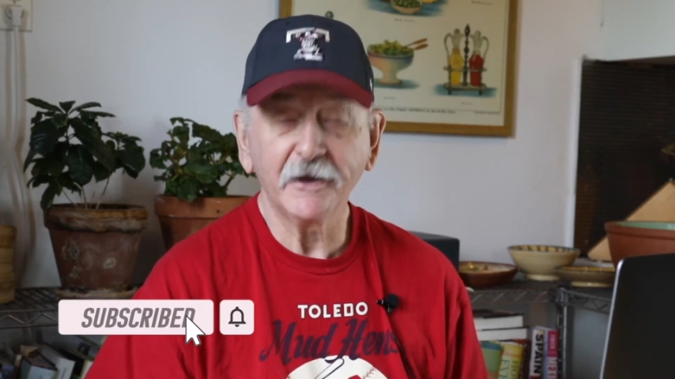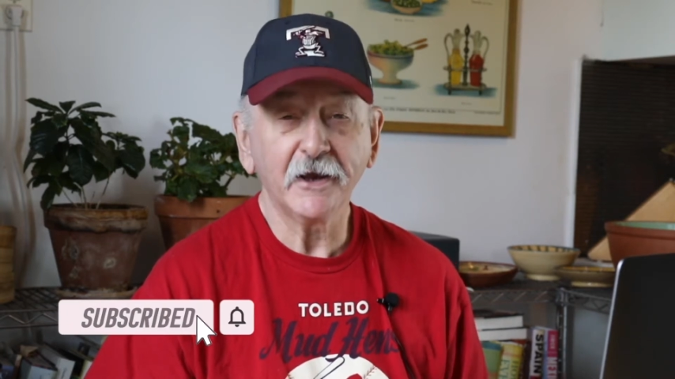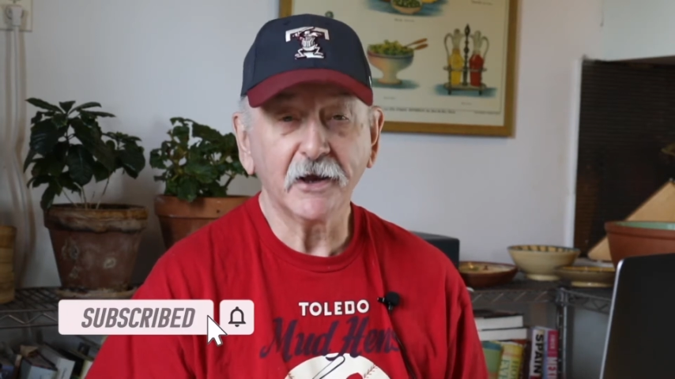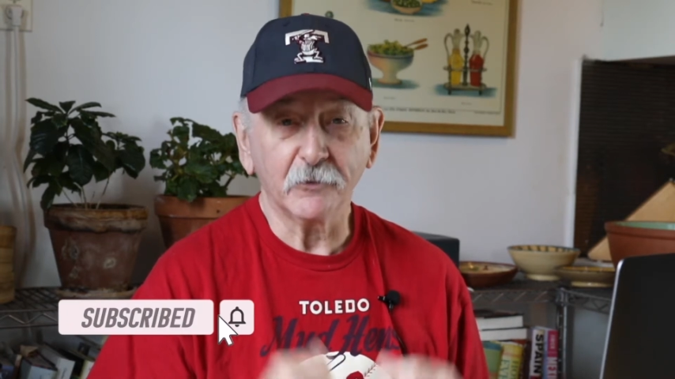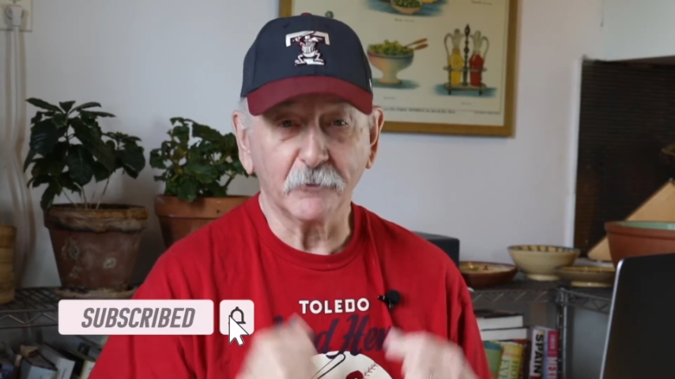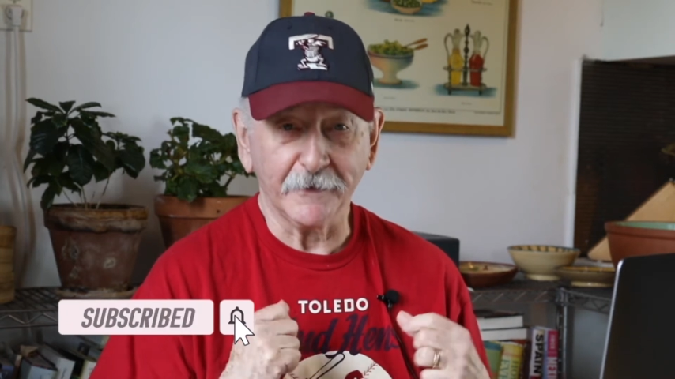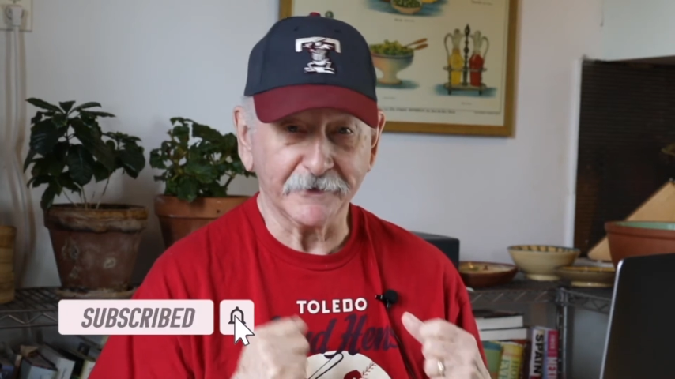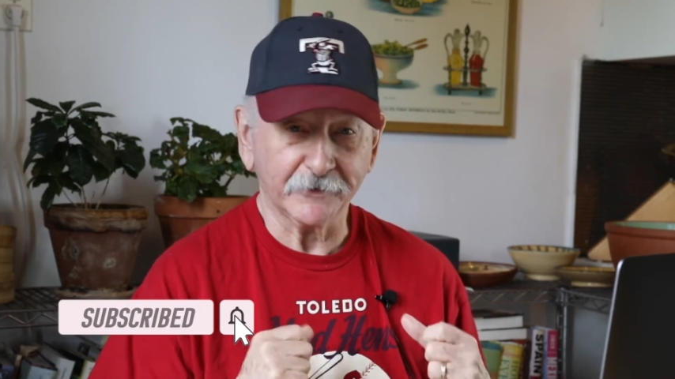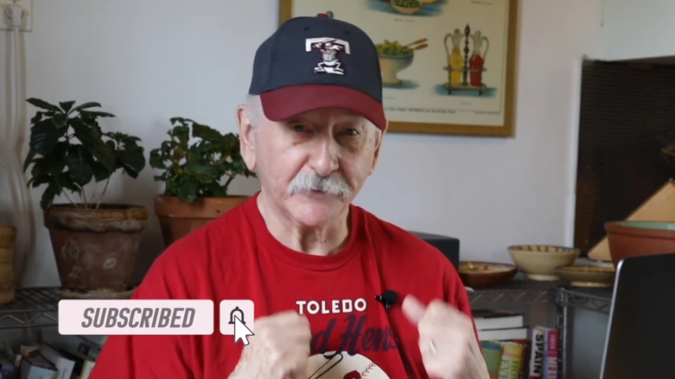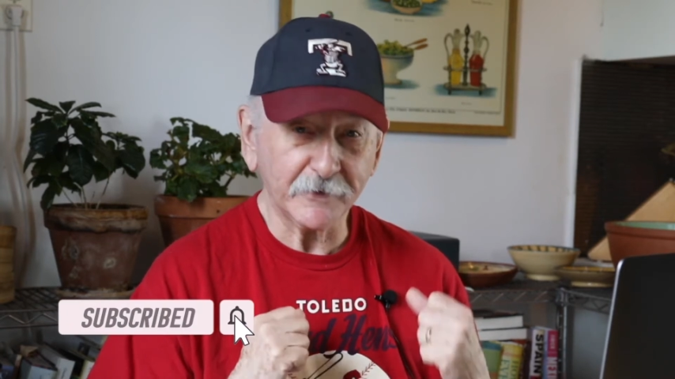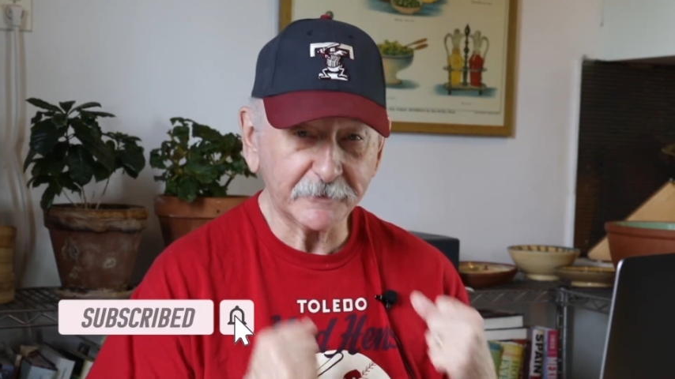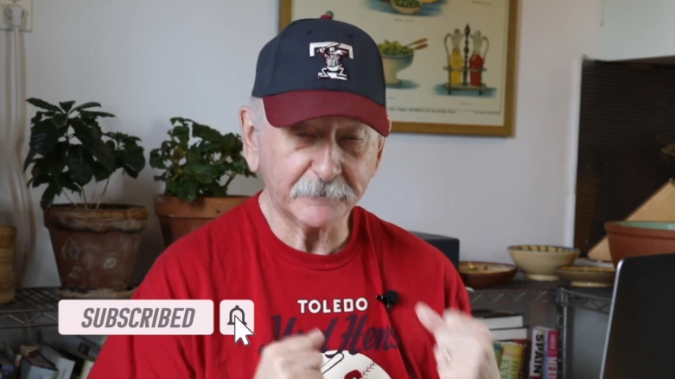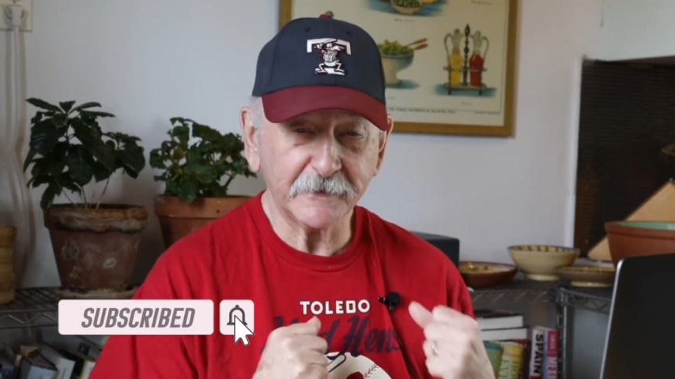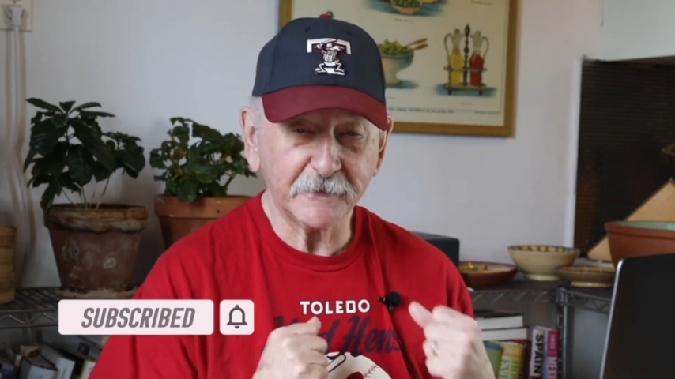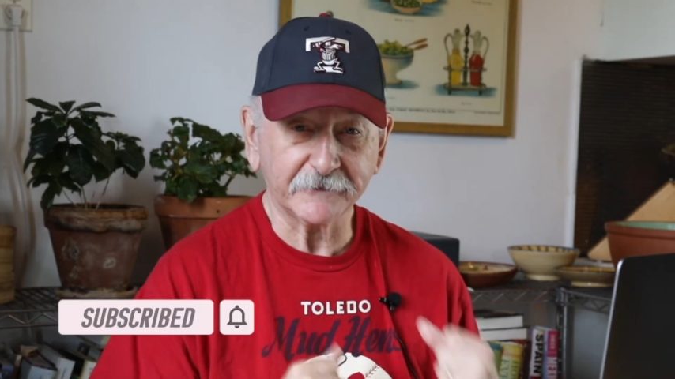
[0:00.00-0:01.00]
My quick
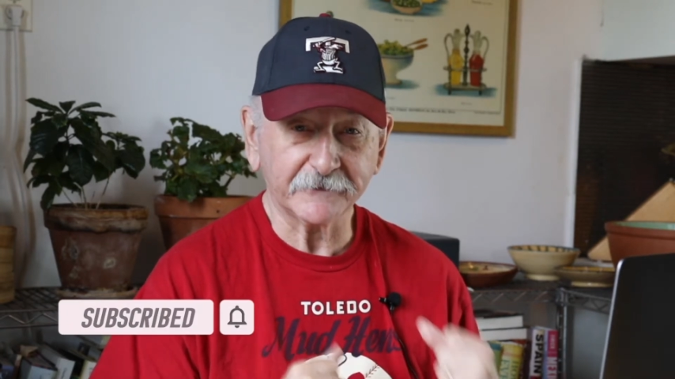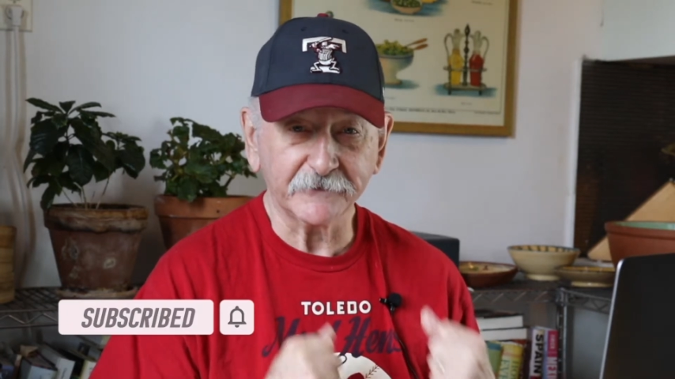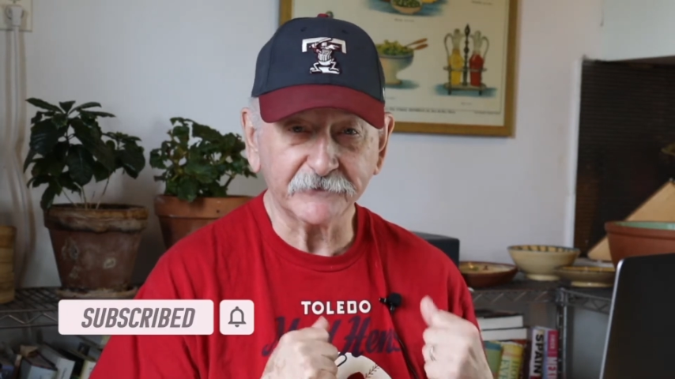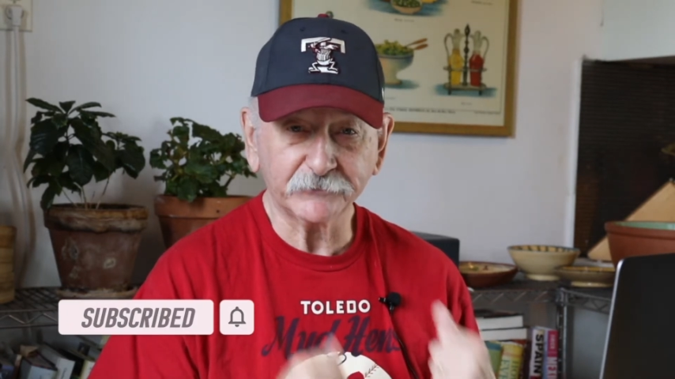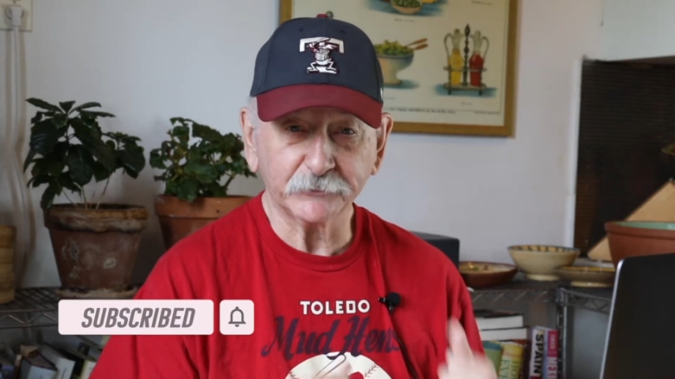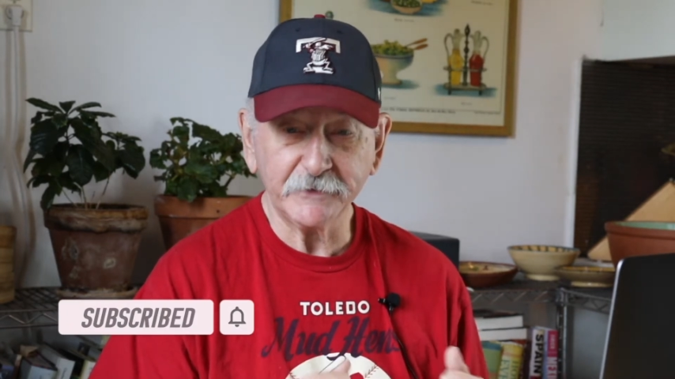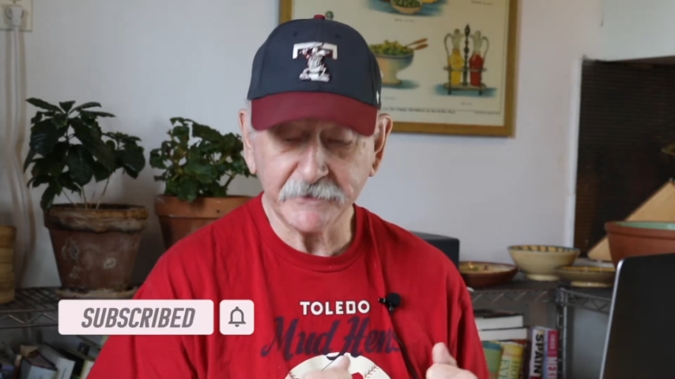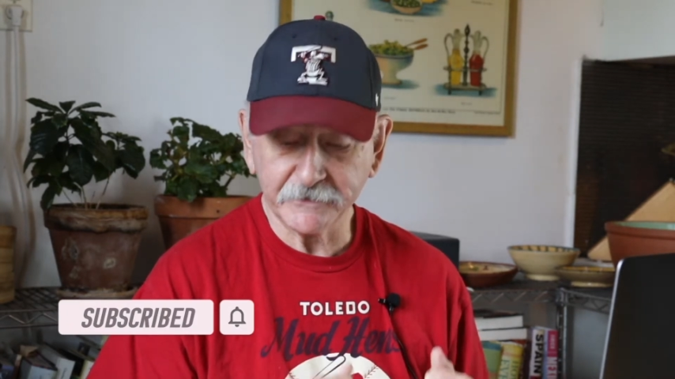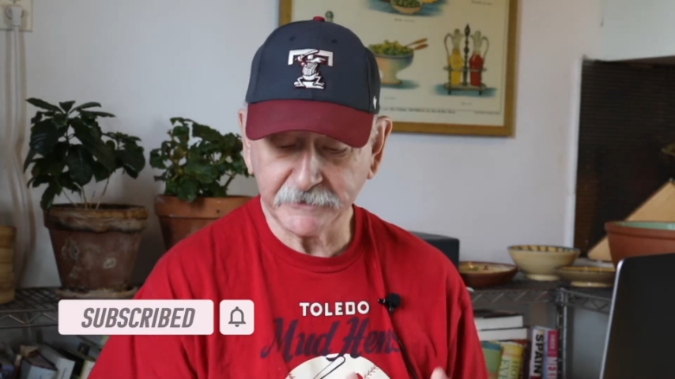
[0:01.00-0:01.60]
pick this week